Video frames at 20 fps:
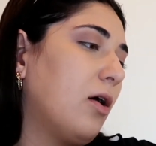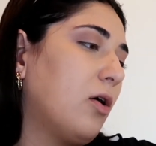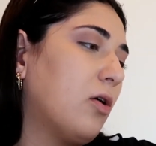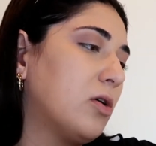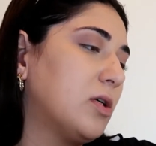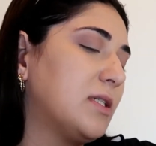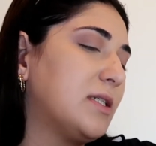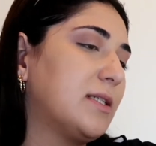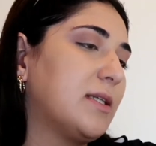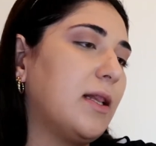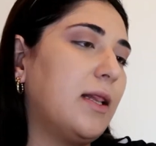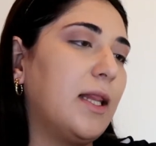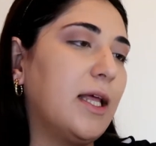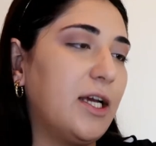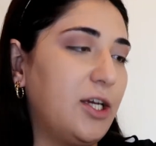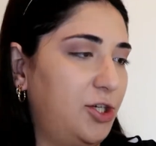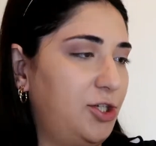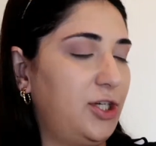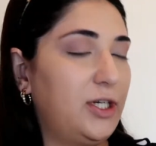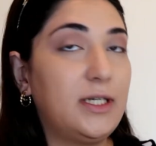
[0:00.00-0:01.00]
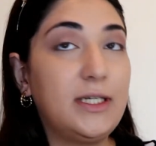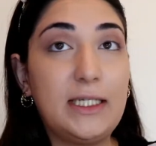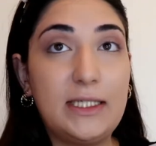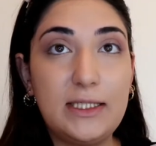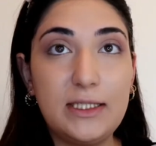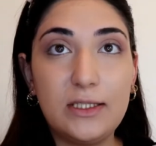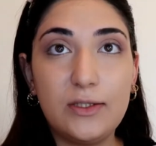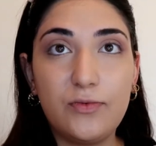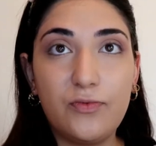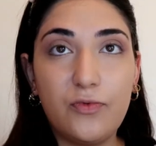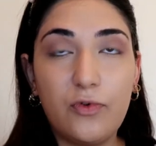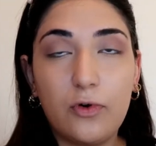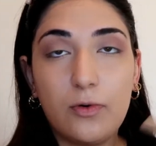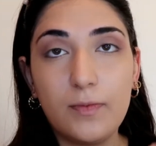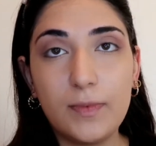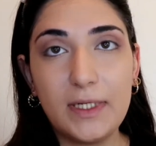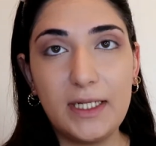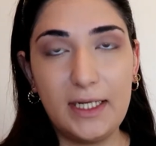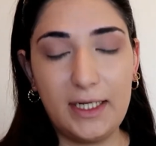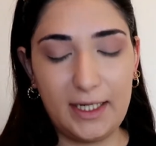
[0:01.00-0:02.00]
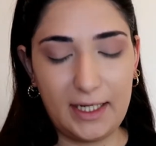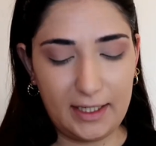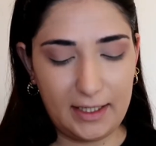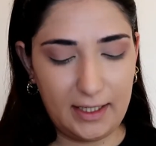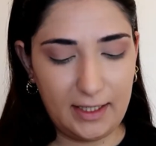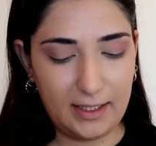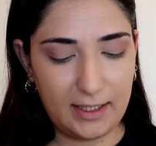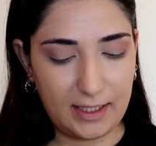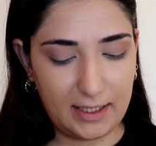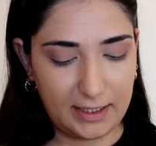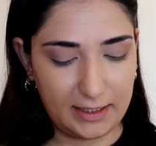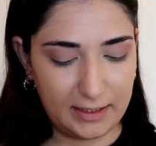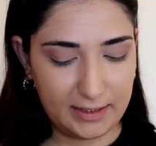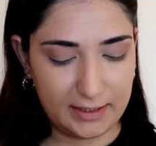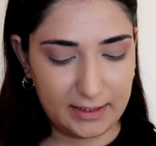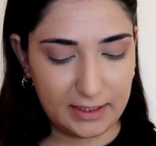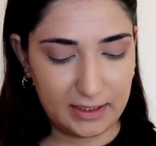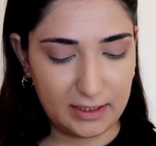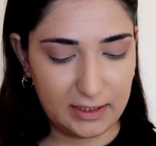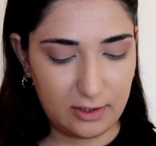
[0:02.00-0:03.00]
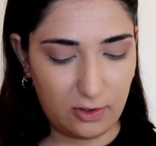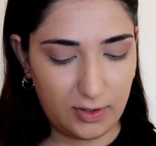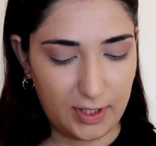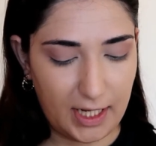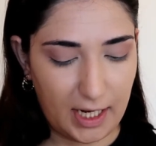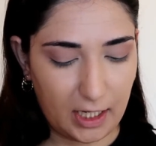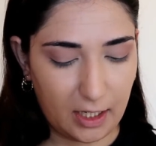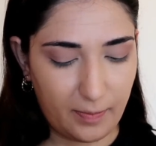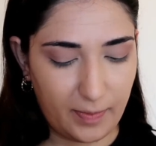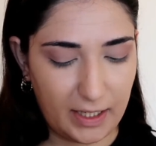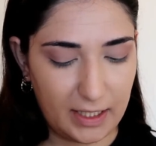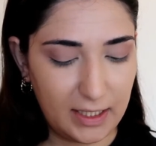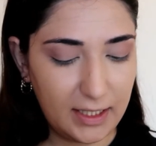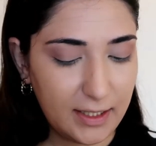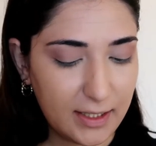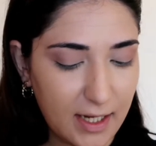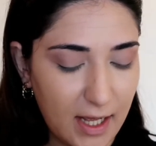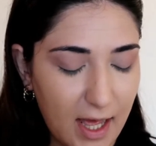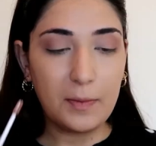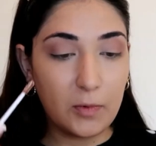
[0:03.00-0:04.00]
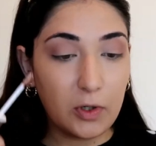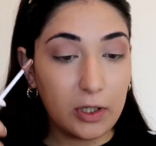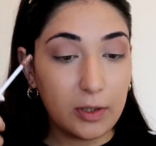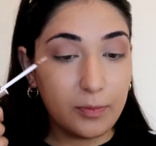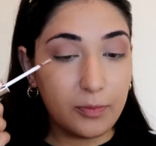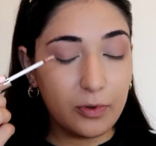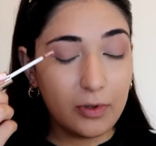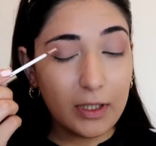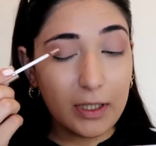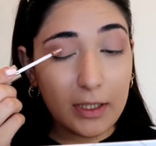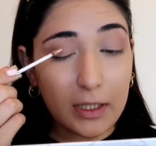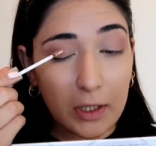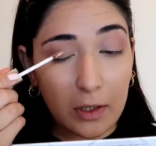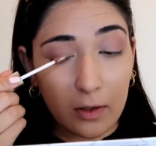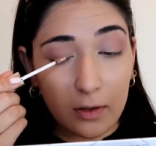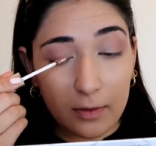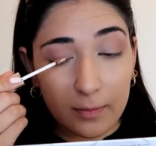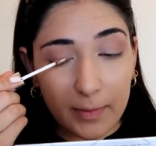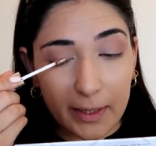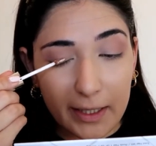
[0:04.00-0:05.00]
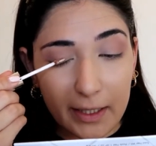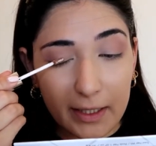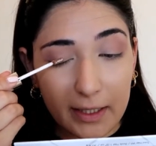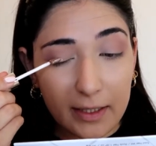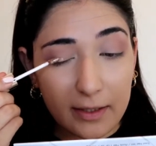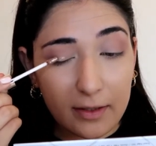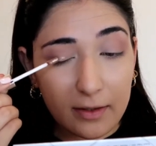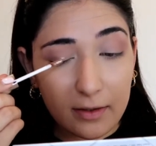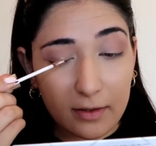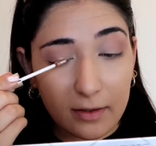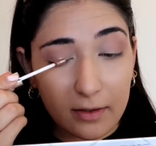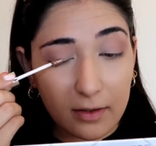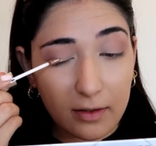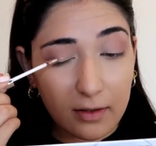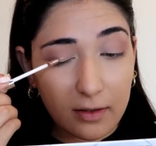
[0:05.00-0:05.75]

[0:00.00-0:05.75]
Constellation. This is from the Kathleen Lights Zodiac palette. I'm gonna put it on my lid.